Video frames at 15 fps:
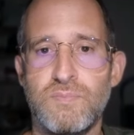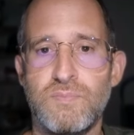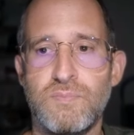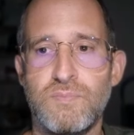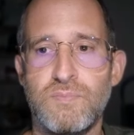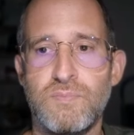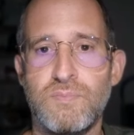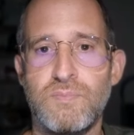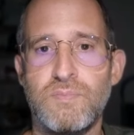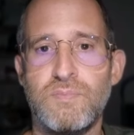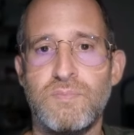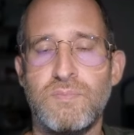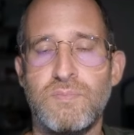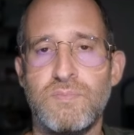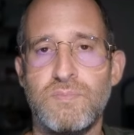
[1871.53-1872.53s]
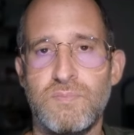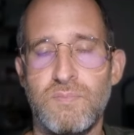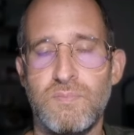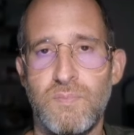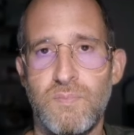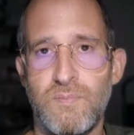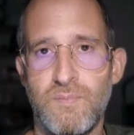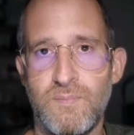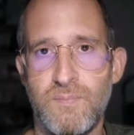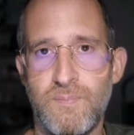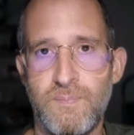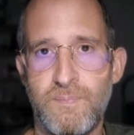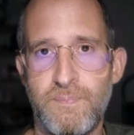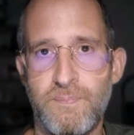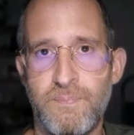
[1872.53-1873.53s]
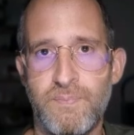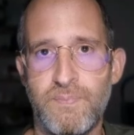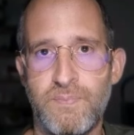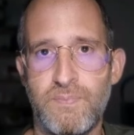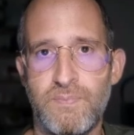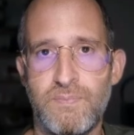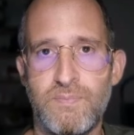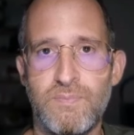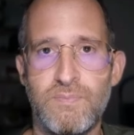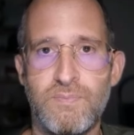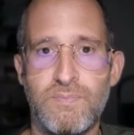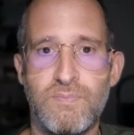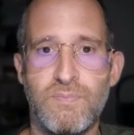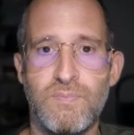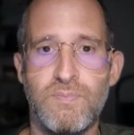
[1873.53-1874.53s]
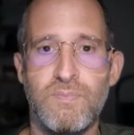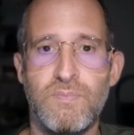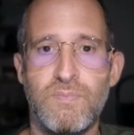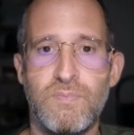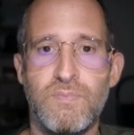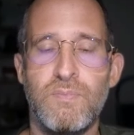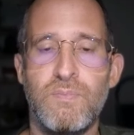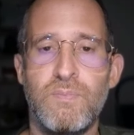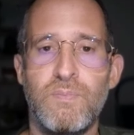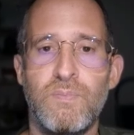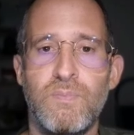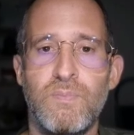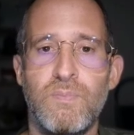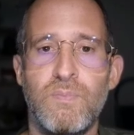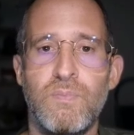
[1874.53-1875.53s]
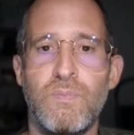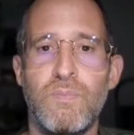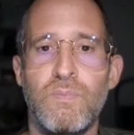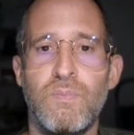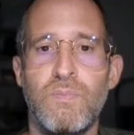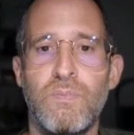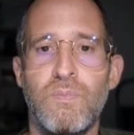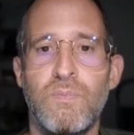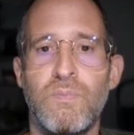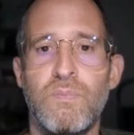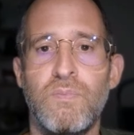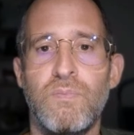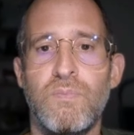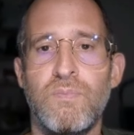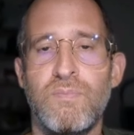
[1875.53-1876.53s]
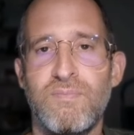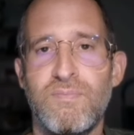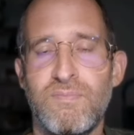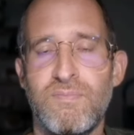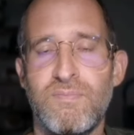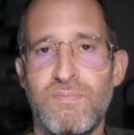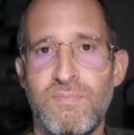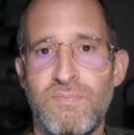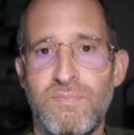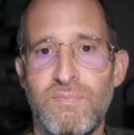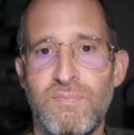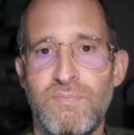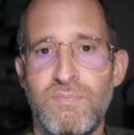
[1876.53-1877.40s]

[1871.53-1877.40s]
This person isn't speaking.